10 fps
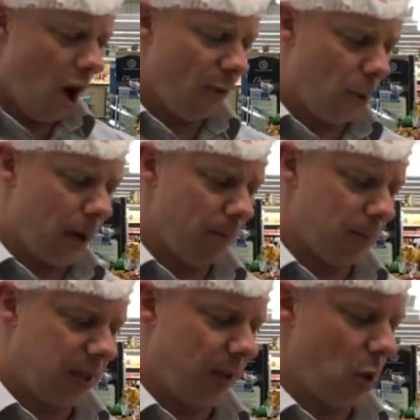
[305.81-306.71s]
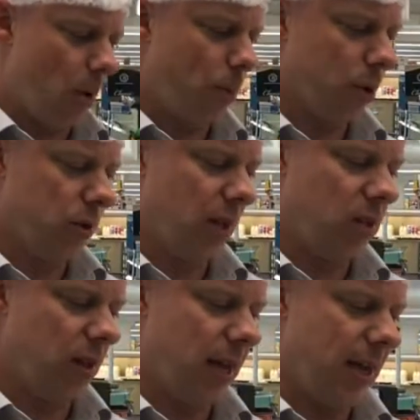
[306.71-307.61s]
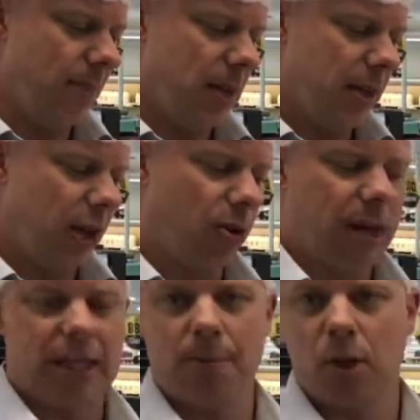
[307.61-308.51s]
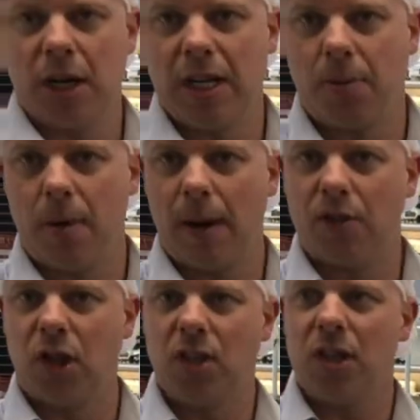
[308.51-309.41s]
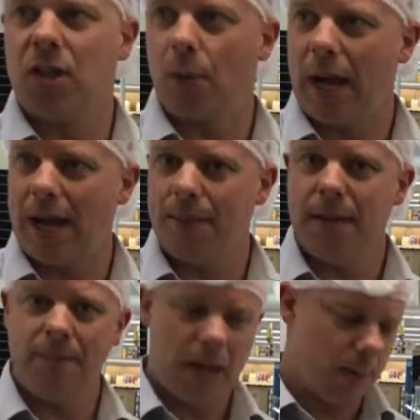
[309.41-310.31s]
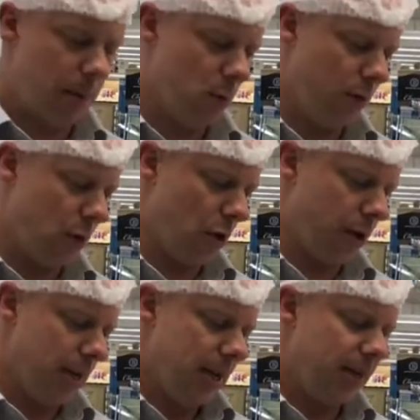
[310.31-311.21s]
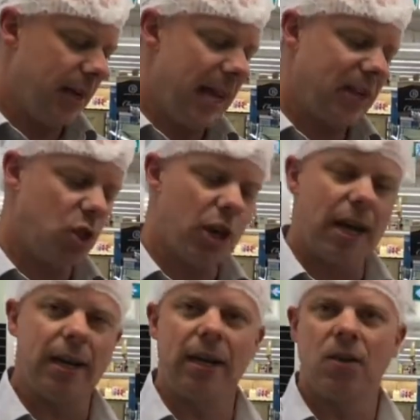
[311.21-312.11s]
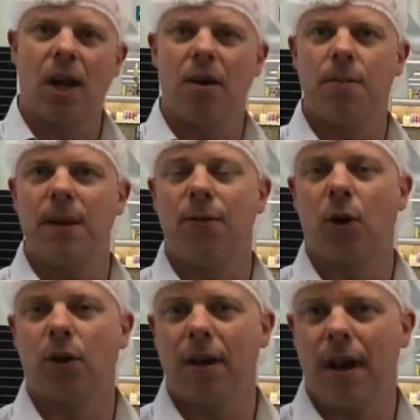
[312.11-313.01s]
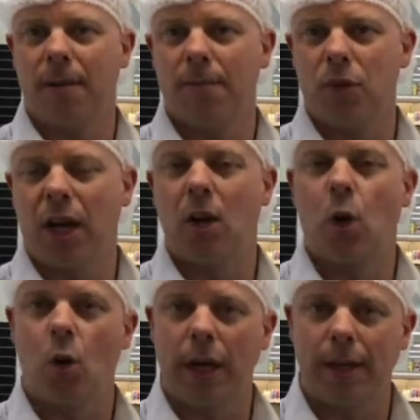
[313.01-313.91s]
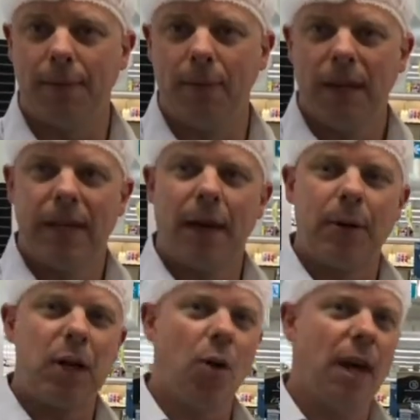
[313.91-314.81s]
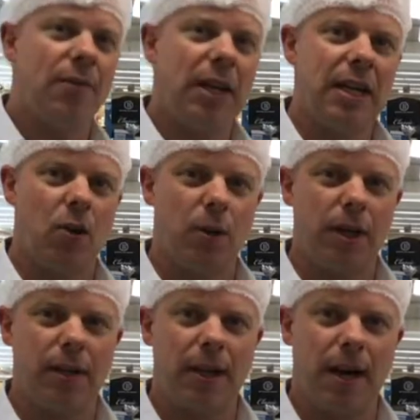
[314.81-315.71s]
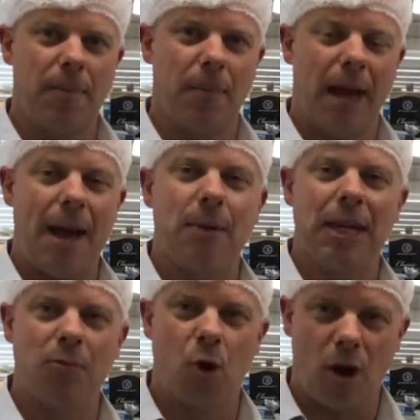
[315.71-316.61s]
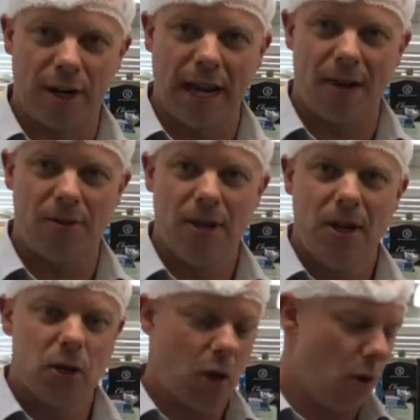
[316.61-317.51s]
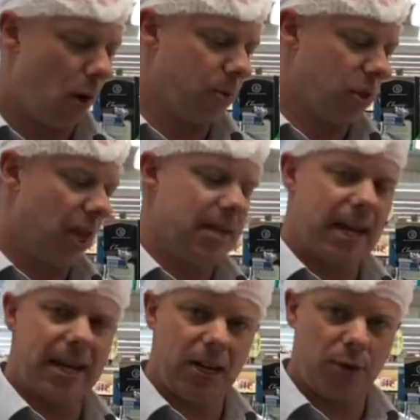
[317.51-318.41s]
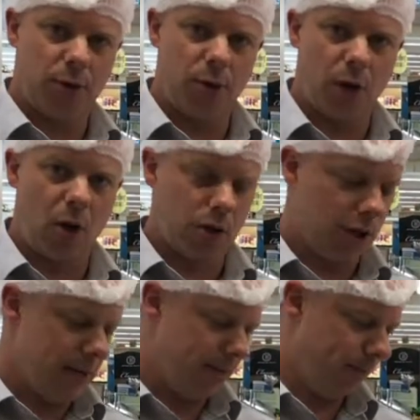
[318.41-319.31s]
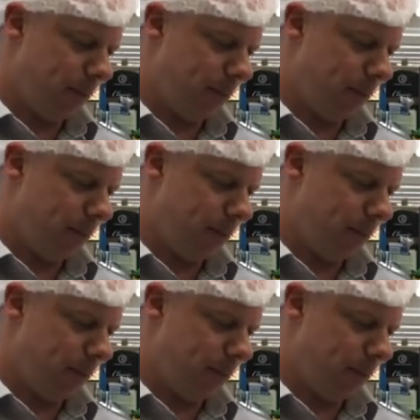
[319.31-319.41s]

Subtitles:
I've put in 79.6 in there. The correct temperature needs to be above 60, so we're happy, and we move on. The next check is going to be chicken cooking. Now, we don't have any cooking happening right now, so I'm just going to take you through the log sheet.